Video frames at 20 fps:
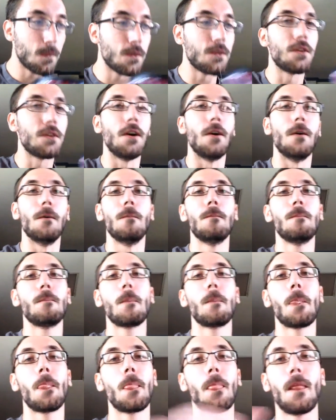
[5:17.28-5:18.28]

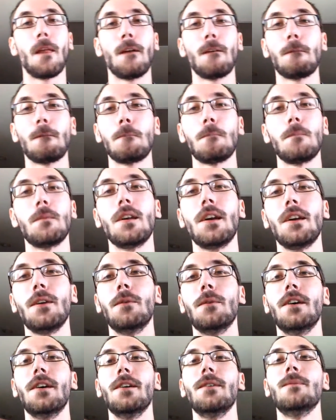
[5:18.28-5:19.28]
So
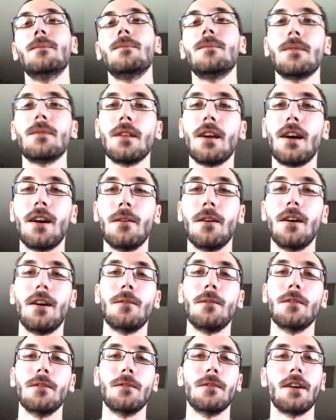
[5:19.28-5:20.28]
anyway,
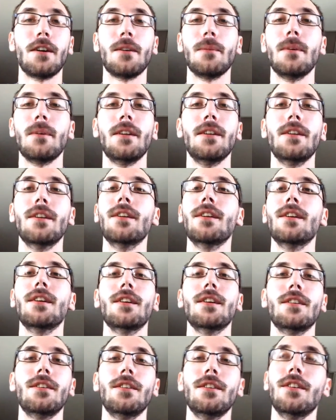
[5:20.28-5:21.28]
I wouldn't recommend it.
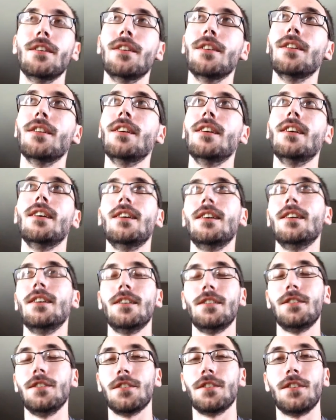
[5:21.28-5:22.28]
It
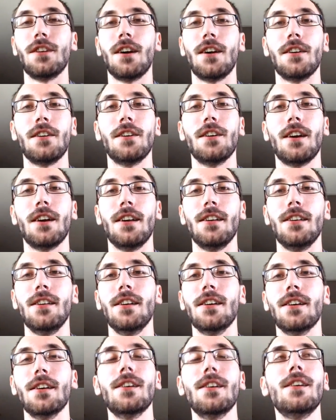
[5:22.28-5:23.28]
just not a good
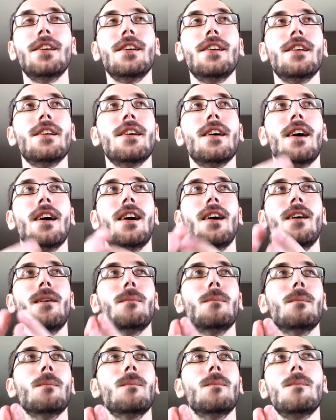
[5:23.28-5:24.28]
idea.
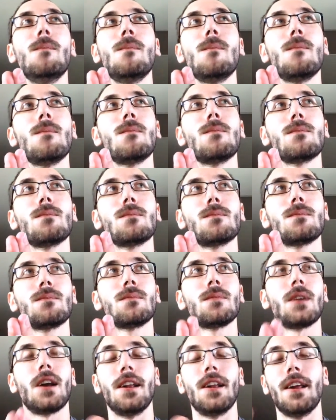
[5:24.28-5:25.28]

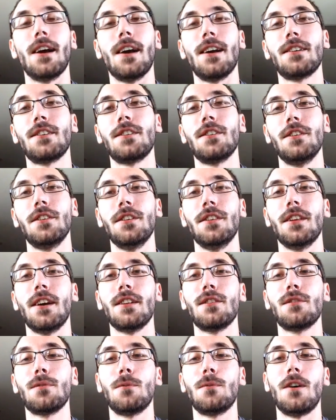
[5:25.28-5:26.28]
And actually,
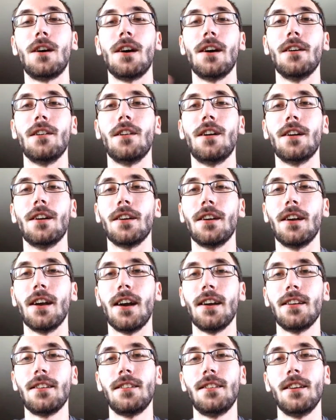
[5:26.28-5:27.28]
that's why a lot of
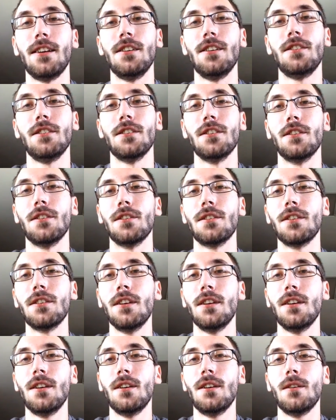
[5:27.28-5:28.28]
gas stations
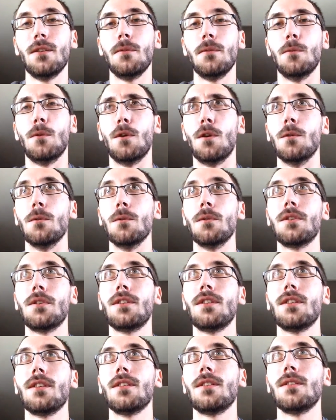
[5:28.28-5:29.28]

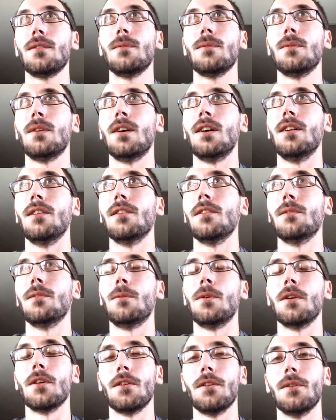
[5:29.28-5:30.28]
won't, well,
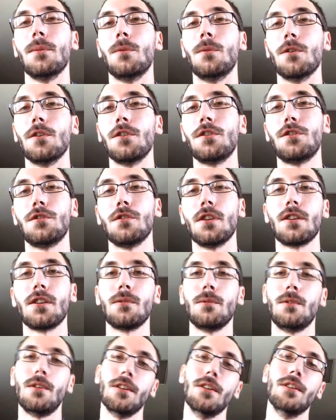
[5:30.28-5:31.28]
one of the more
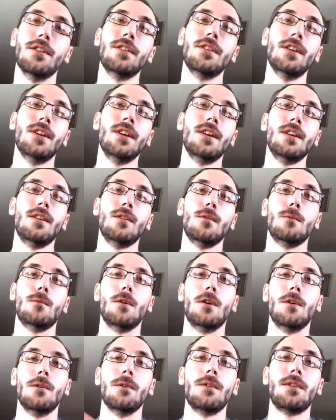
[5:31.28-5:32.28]
strict ones
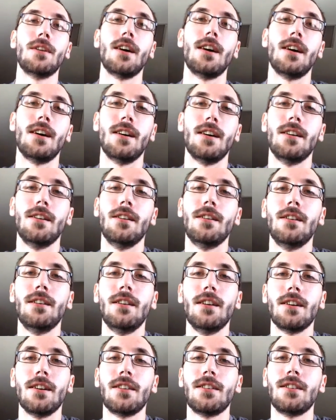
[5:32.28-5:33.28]
won't
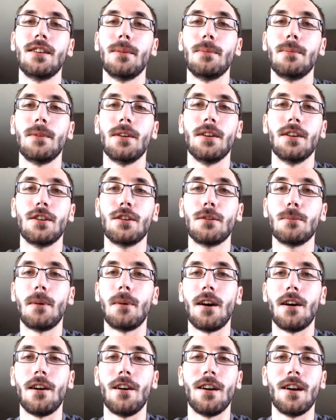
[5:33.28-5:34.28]
accept an
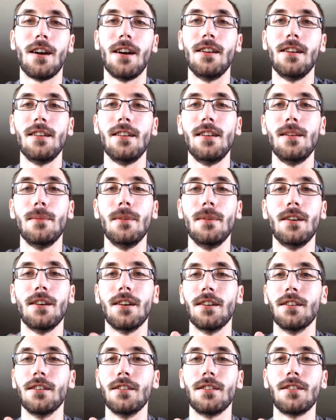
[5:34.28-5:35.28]
expired ID
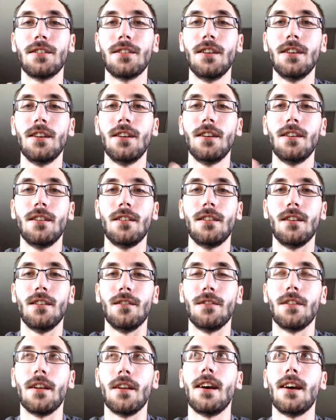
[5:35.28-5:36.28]
because
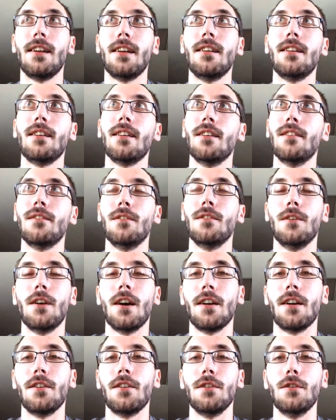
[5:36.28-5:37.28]
of that. If you
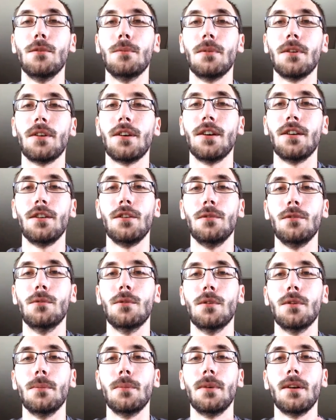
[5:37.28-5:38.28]
got a duplicate, you
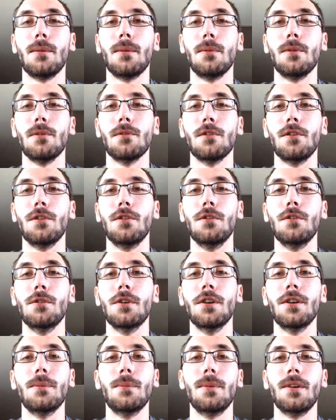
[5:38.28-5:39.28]
wouldn't be able to renew
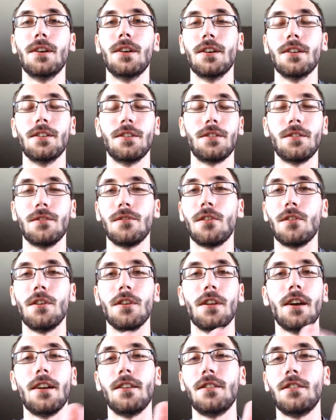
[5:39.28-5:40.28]
it because of
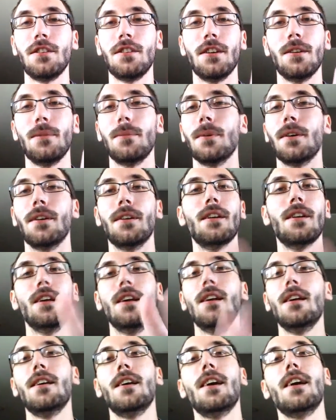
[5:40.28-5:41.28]
all that shit. But
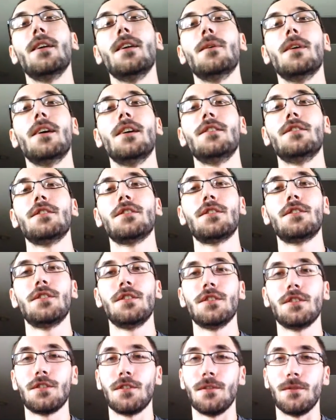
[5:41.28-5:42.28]
anyway, just
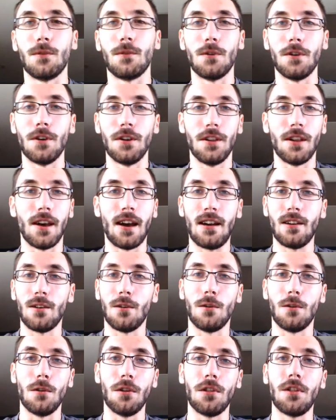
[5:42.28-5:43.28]
avoid that
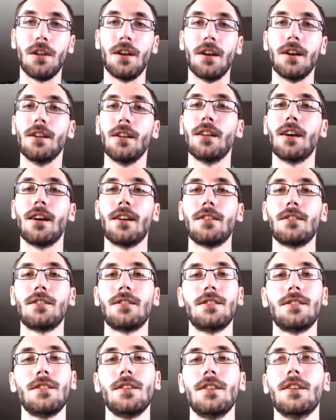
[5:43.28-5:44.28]
whole thing.
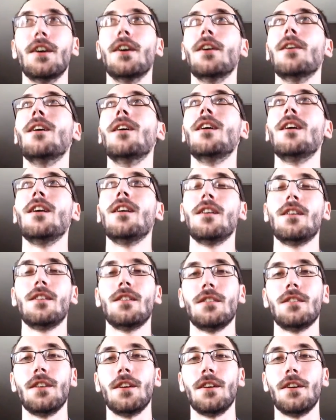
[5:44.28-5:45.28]
That's,
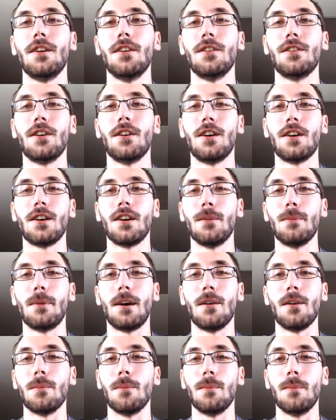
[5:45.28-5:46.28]
there you're talking
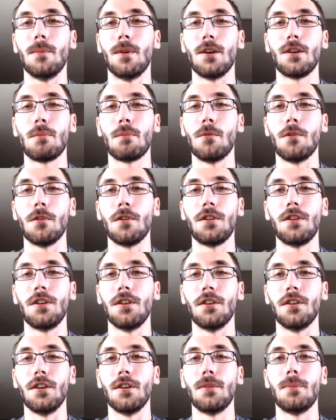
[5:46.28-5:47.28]
about much more
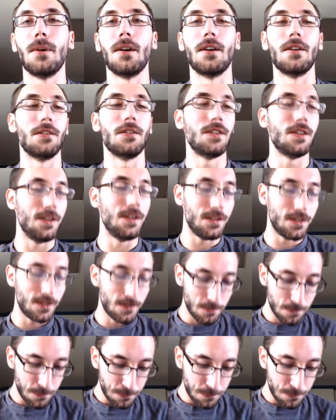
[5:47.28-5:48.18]
serious penalties.